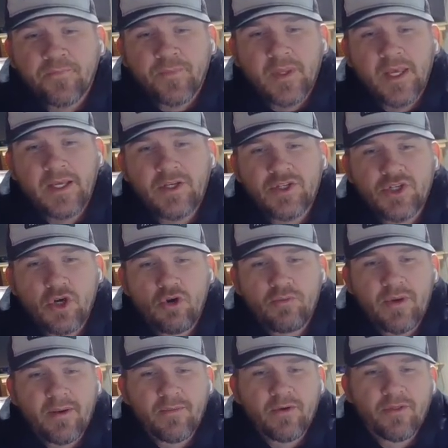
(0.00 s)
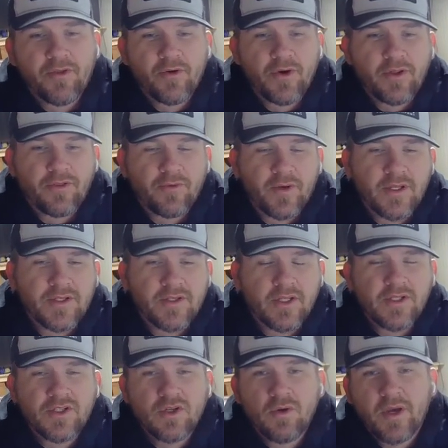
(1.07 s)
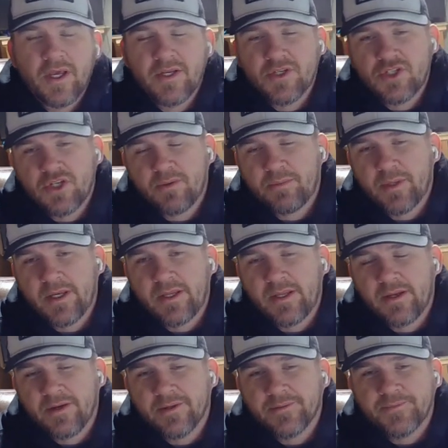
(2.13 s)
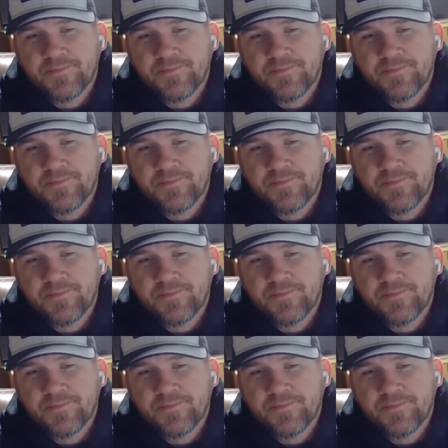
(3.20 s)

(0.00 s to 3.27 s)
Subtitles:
in JOBE number 33. So let's go ahead and jump in here.